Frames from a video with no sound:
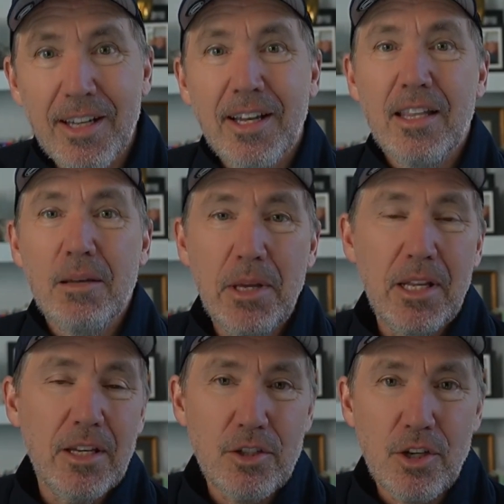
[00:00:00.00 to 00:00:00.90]
And the
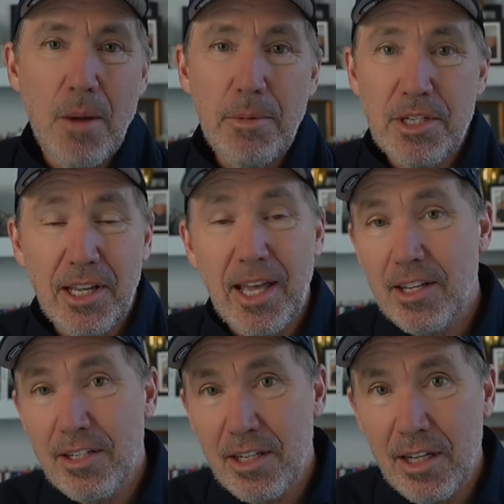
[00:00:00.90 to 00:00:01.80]
media's job is to get
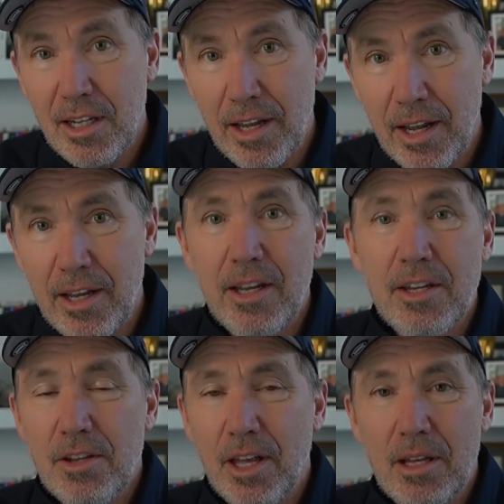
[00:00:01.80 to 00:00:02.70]
us to click
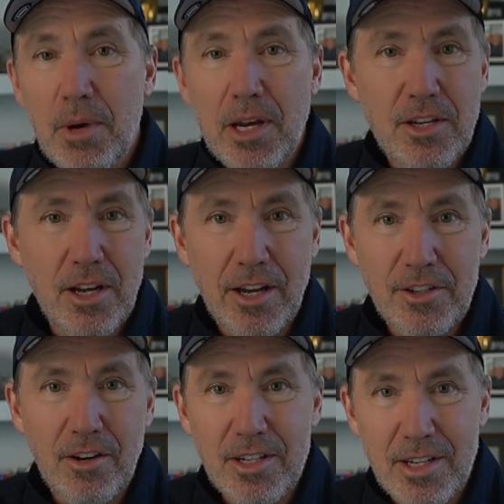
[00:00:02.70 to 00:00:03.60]
so they can
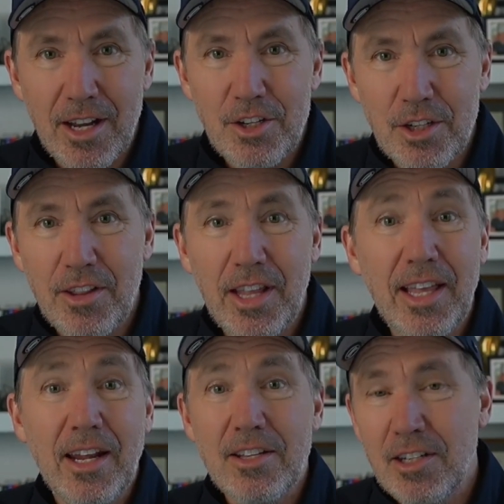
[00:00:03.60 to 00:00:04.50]
monetize our attention. And they
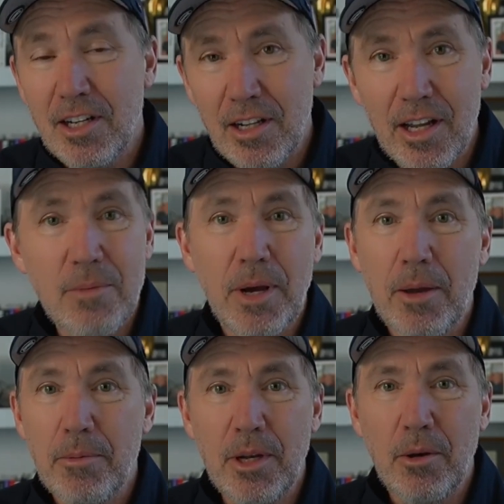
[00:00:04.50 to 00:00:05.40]
get us to click
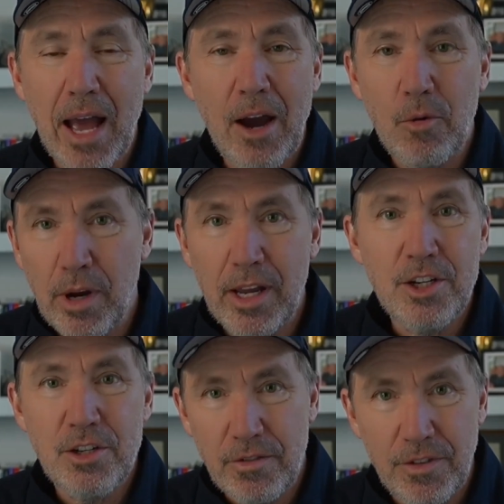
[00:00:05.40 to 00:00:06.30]
by,
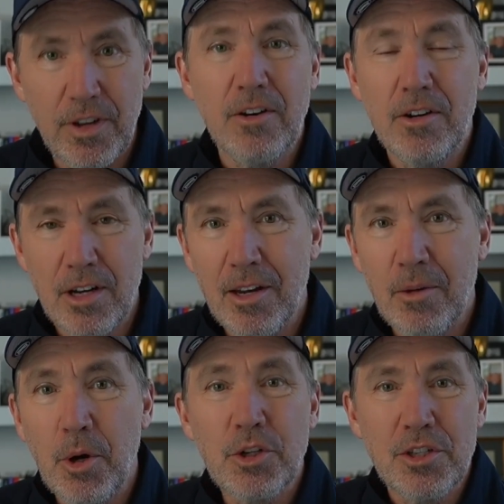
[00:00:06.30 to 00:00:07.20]
outrage and fear and
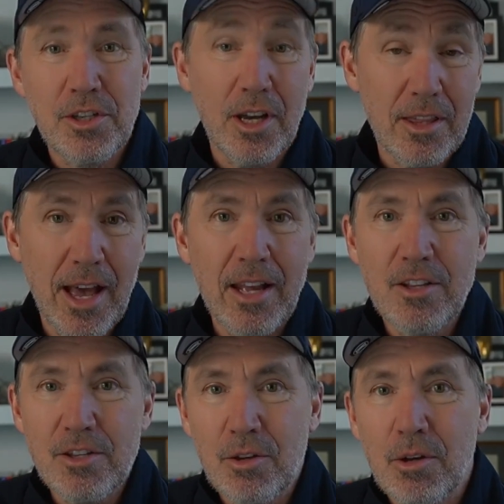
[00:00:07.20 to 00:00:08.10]
emotions like that.
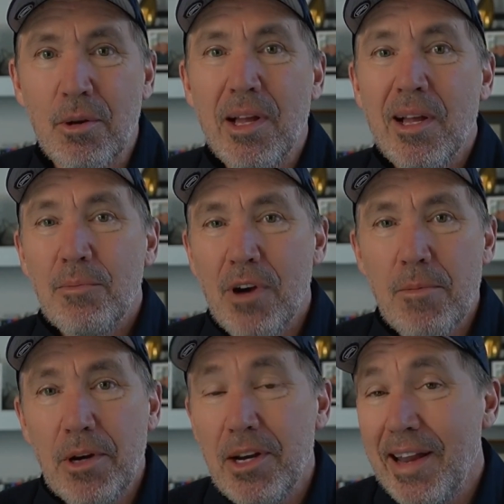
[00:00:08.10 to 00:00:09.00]
And so the
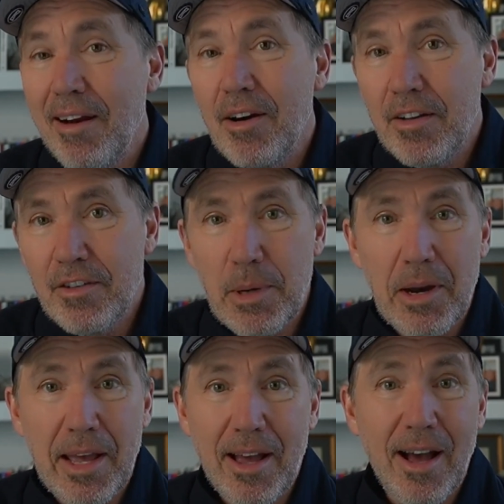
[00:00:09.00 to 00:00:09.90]
primary narrative
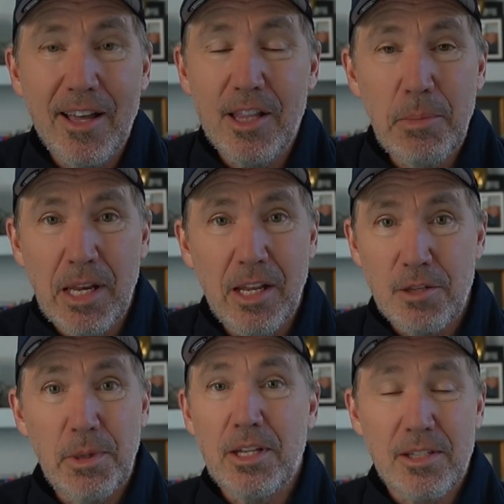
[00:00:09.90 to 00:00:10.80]
about AI in the media
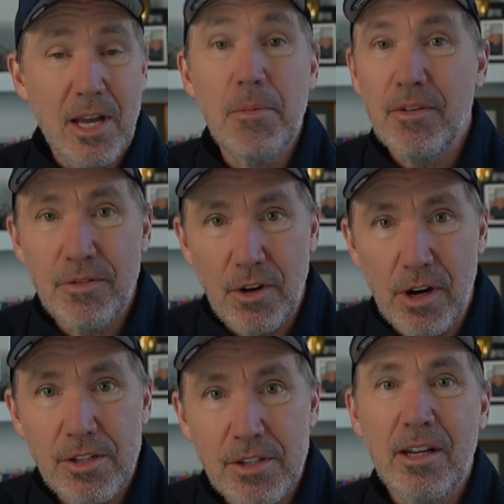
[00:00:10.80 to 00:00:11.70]
has been it's coming
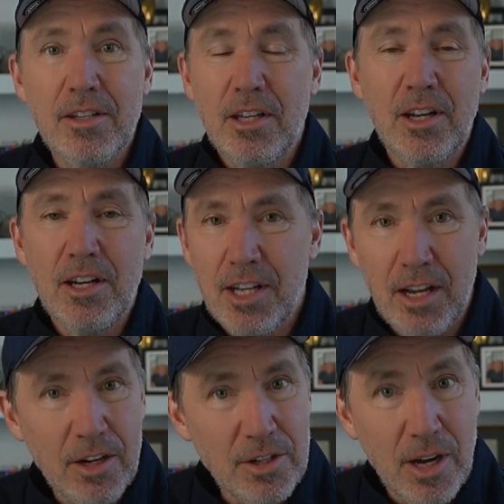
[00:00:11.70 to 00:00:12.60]
for us. It's going to
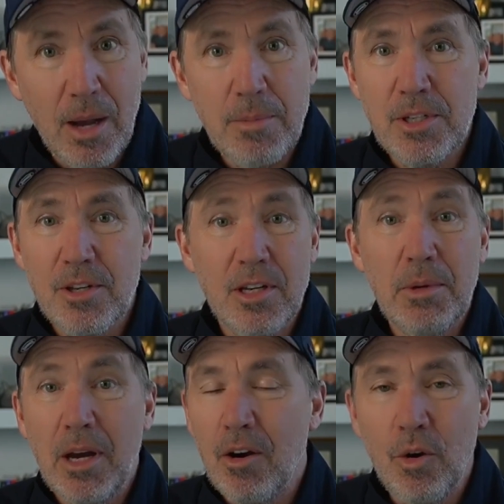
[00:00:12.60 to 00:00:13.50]
take our jobs. It's going to
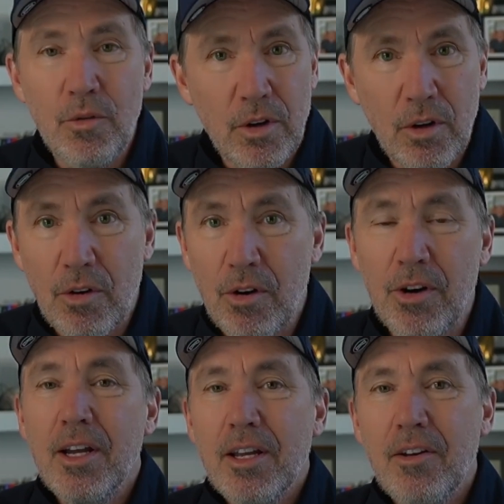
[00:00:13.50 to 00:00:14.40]
be our overlord,
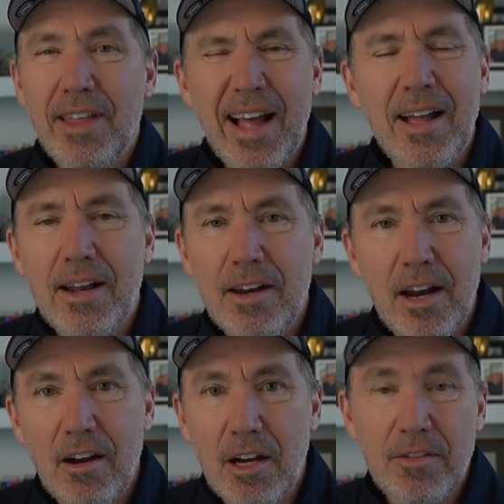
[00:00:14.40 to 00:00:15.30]
or that kind of
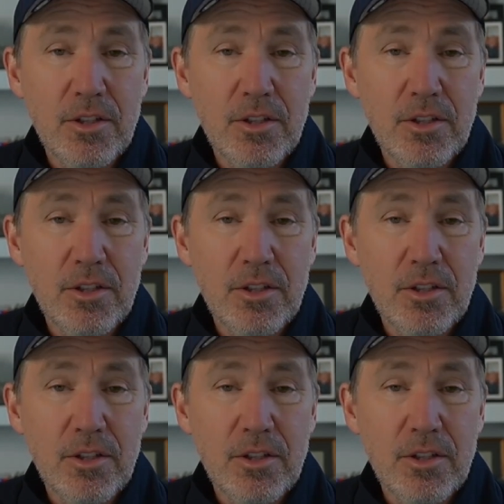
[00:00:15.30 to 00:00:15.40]
narrative.